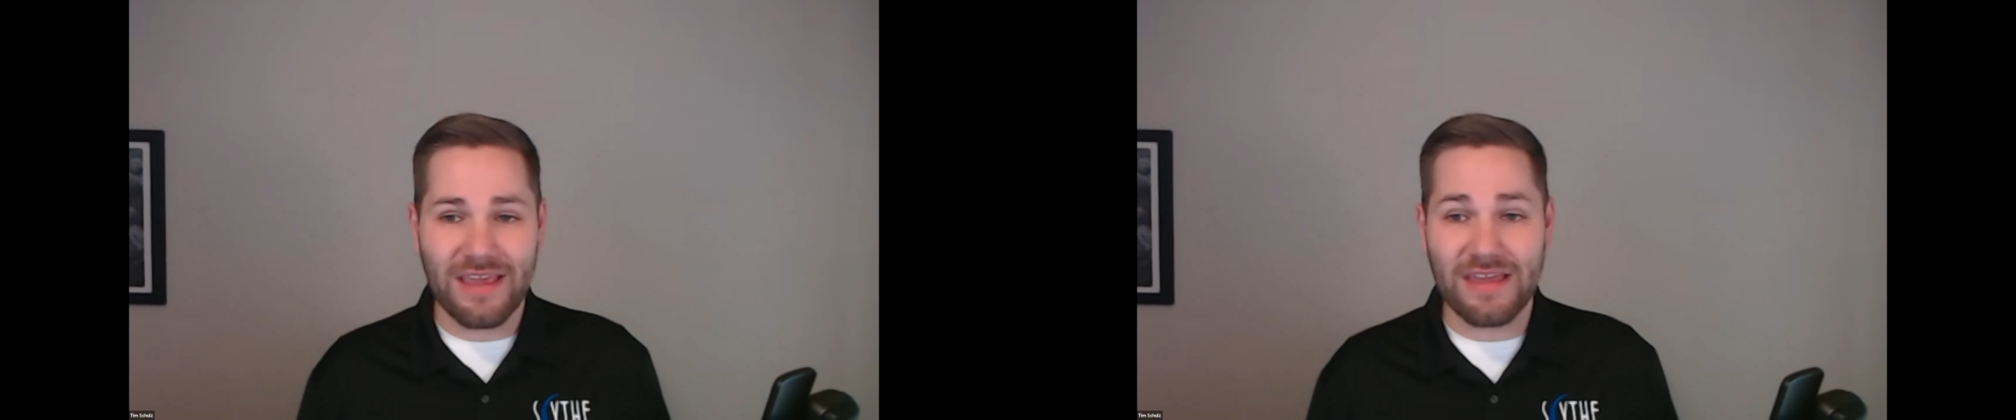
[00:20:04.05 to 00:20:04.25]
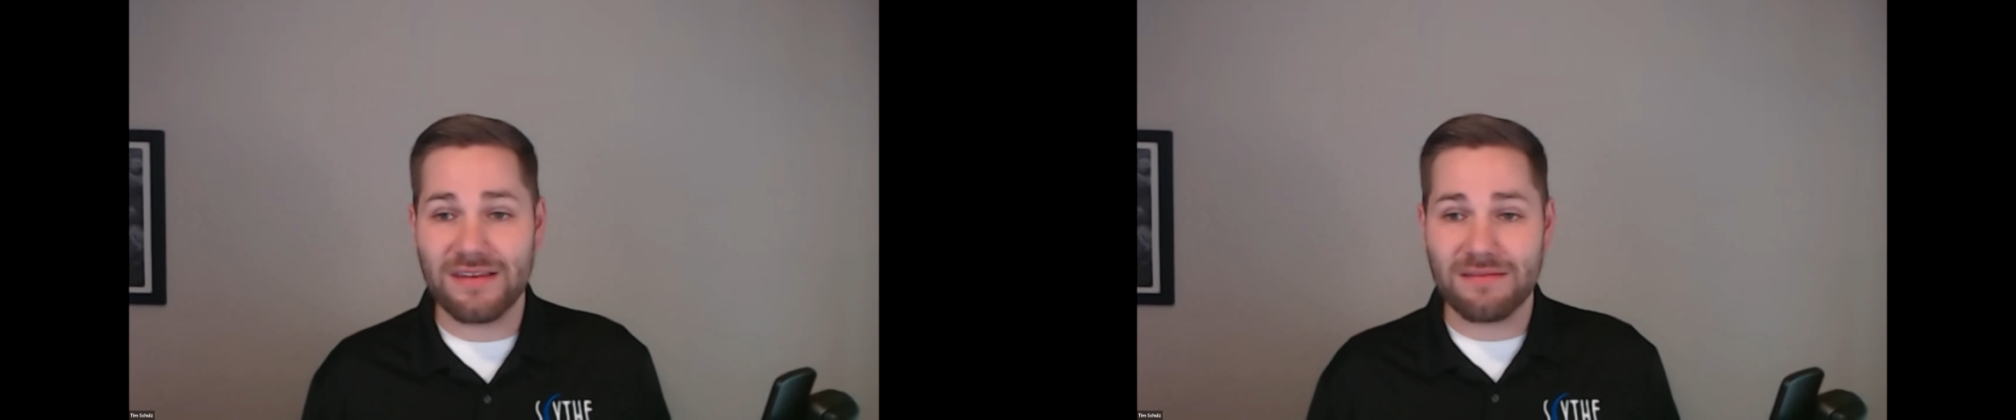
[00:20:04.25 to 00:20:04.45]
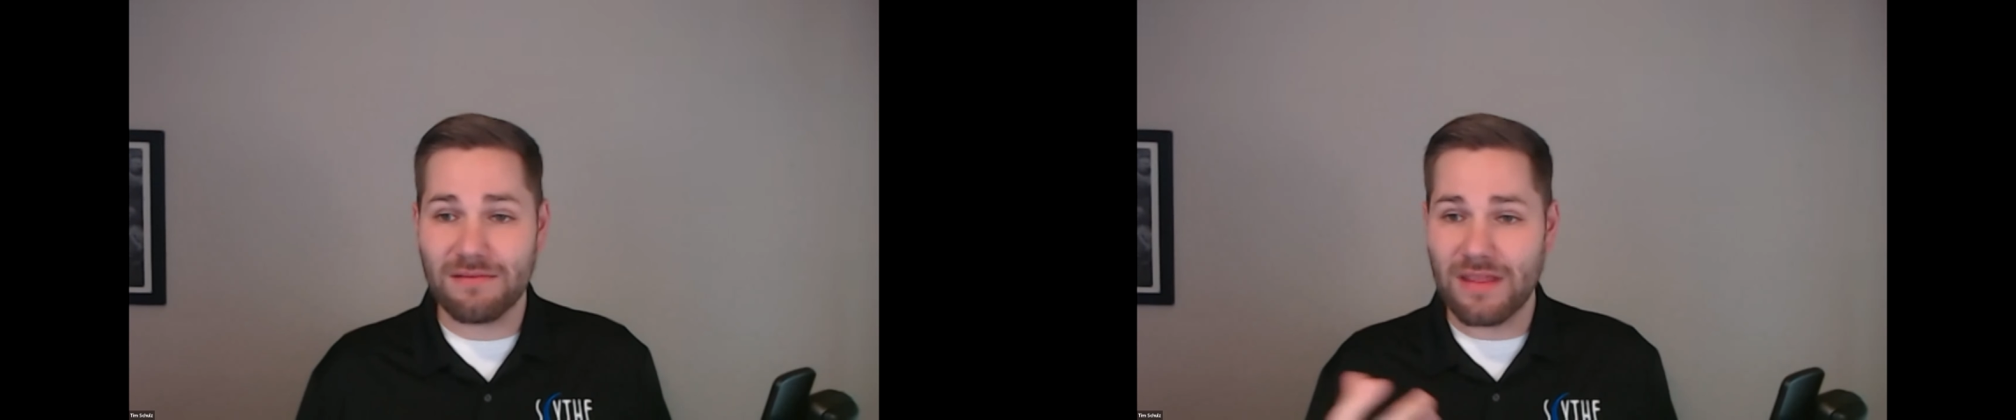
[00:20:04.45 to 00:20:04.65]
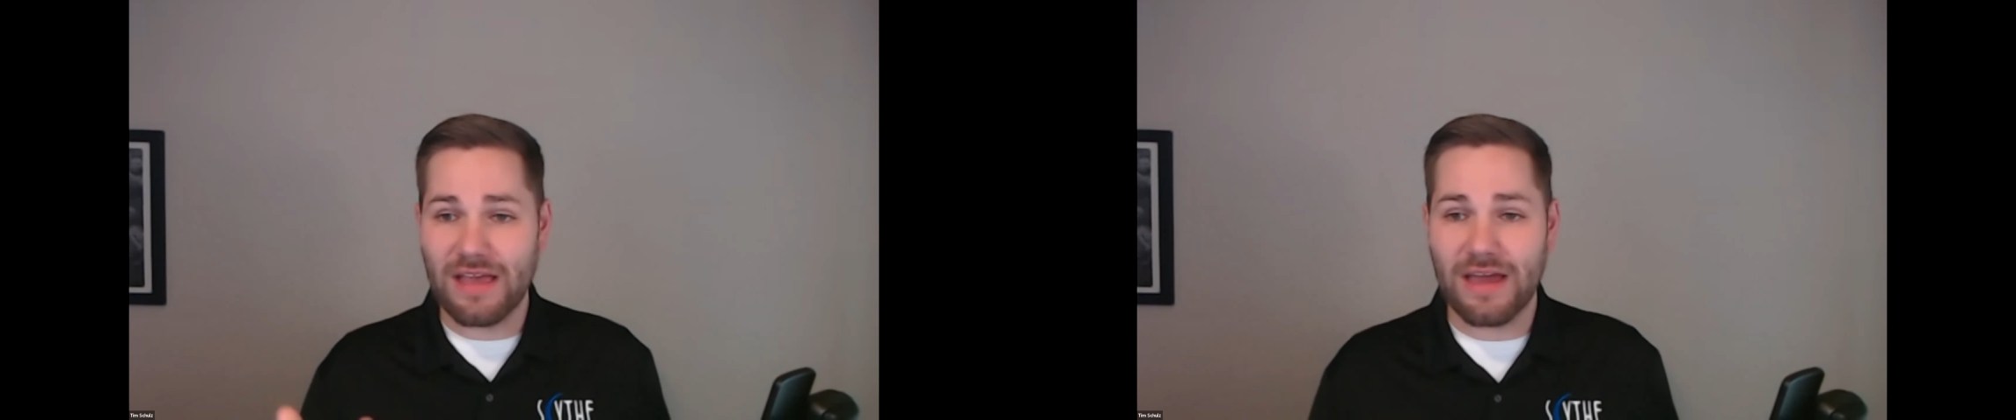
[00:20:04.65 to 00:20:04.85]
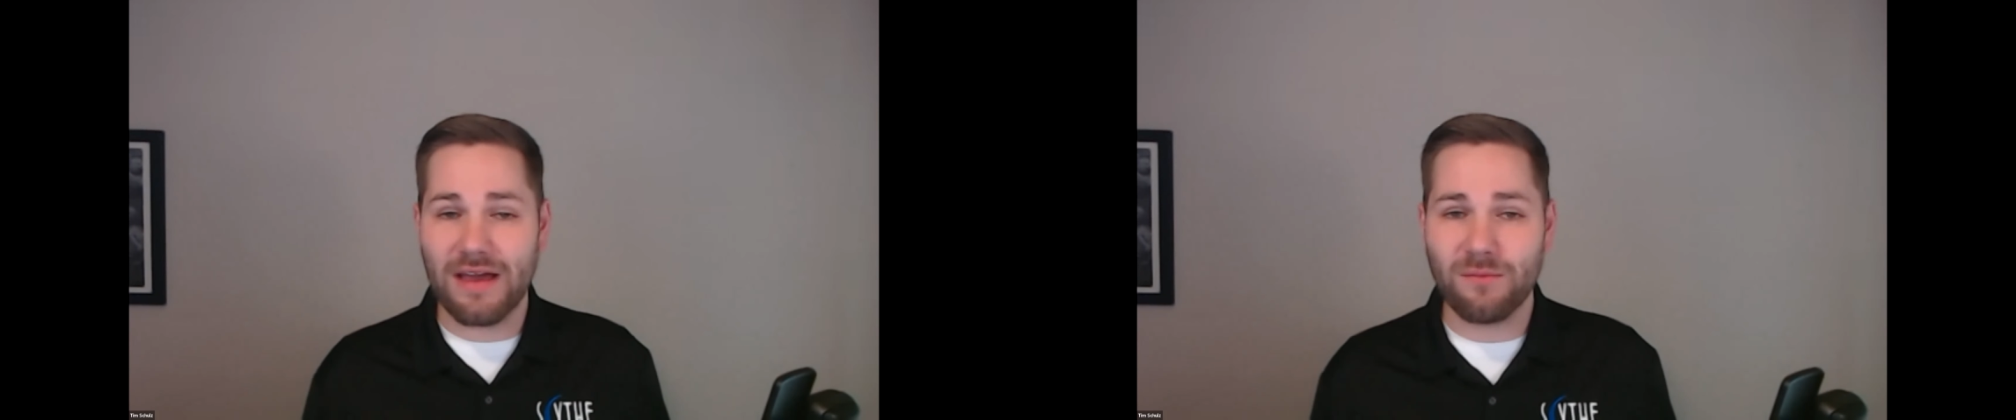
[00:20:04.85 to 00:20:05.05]
And
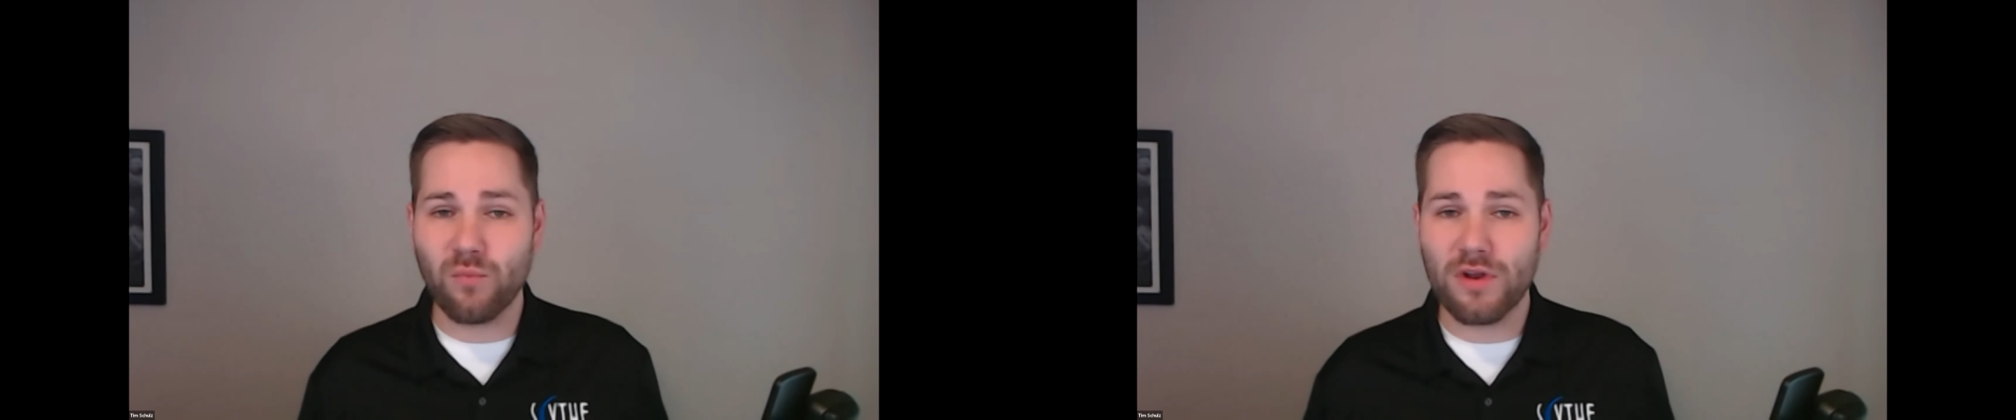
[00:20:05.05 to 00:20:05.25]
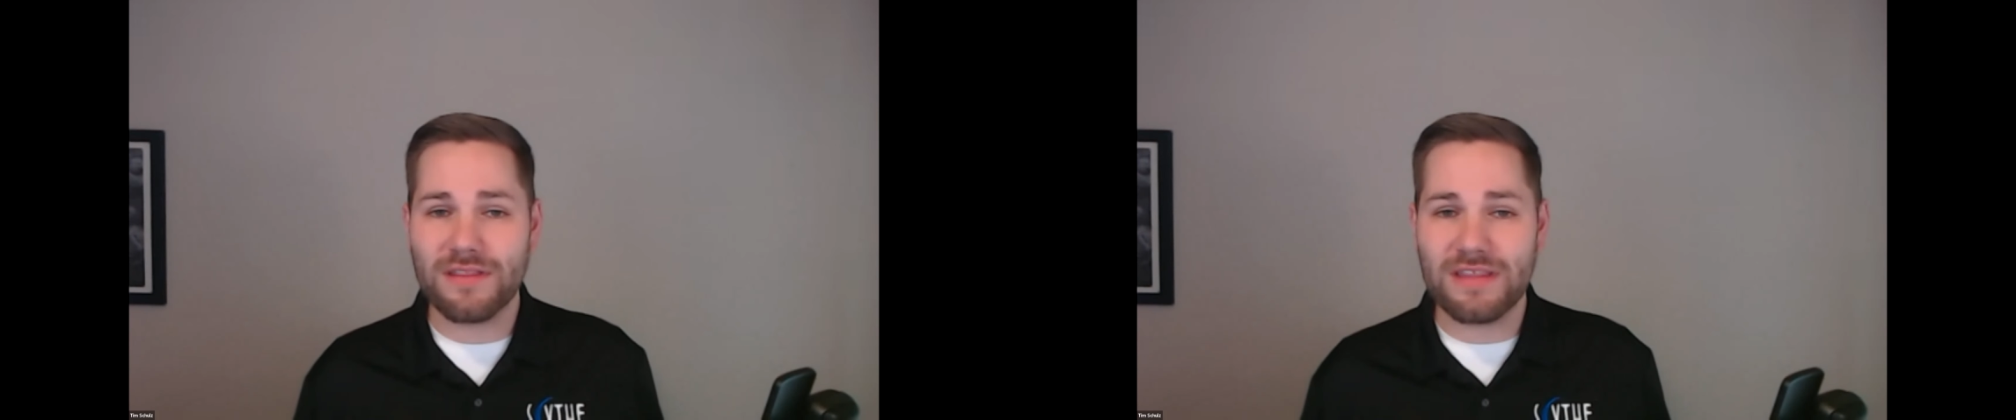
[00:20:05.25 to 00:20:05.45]
one